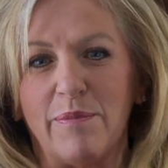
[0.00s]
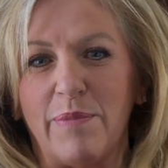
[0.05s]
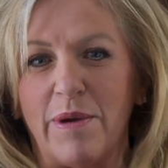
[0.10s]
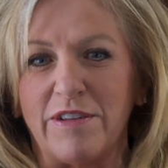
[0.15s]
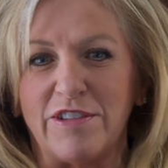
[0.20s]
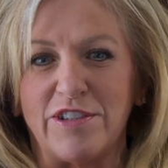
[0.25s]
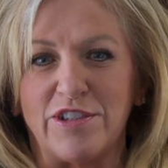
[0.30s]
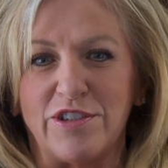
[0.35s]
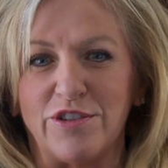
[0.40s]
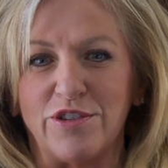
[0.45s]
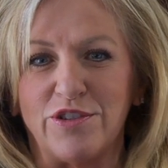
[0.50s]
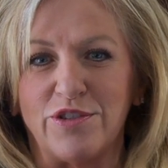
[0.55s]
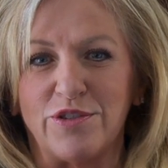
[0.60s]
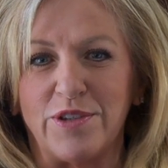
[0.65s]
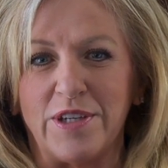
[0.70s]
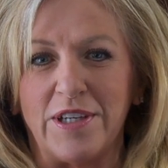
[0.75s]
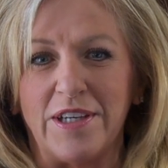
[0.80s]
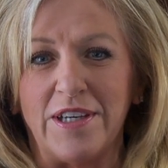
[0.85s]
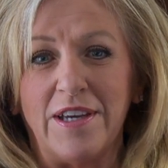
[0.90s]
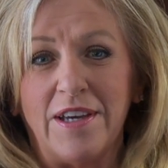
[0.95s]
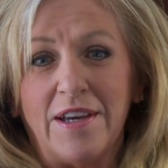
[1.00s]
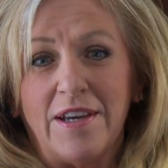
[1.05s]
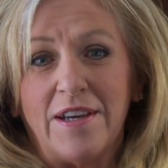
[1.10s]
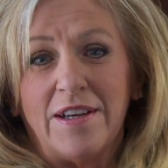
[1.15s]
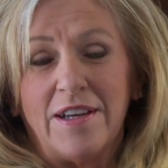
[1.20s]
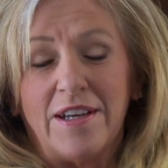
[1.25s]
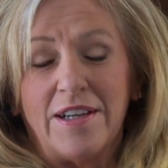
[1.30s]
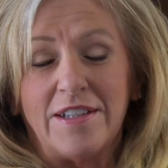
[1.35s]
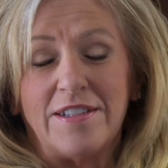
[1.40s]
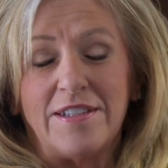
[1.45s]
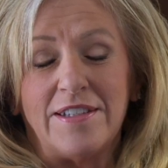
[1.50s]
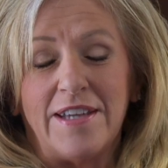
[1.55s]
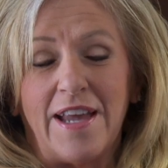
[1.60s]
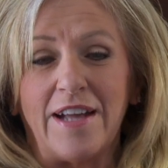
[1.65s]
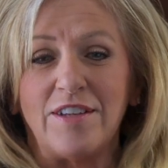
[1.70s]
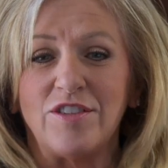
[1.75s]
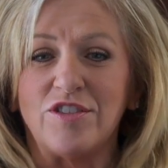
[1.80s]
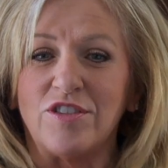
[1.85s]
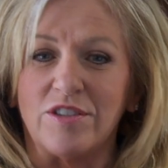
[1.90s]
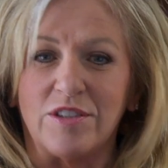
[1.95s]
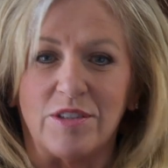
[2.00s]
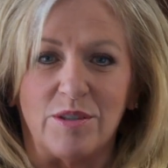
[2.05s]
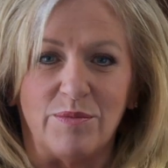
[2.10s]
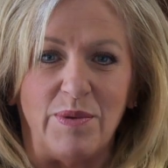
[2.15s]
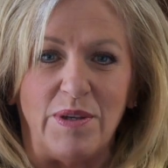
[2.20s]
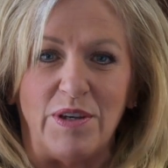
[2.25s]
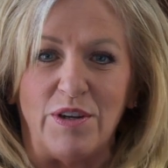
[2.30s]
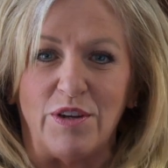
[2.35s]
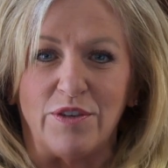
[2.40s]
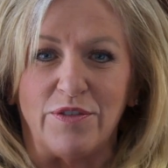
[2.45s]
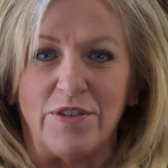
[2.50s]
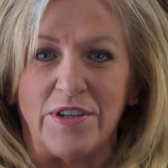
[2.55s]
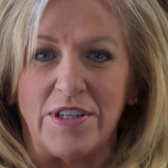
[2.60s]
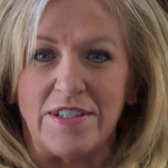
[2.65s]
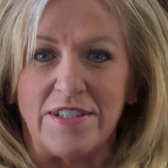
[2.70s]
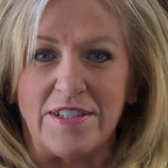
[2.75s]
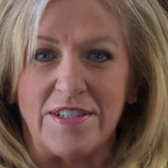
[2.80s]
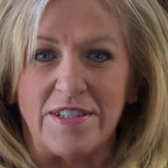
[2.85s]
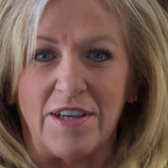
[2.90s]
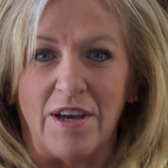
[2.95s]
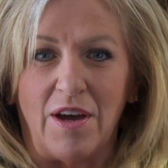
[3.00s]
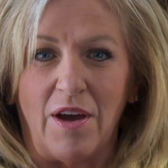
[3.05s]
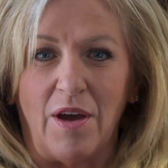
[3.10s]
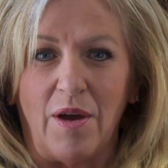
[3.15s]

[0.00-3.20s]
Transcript: about surgery, it's natural to be nervous.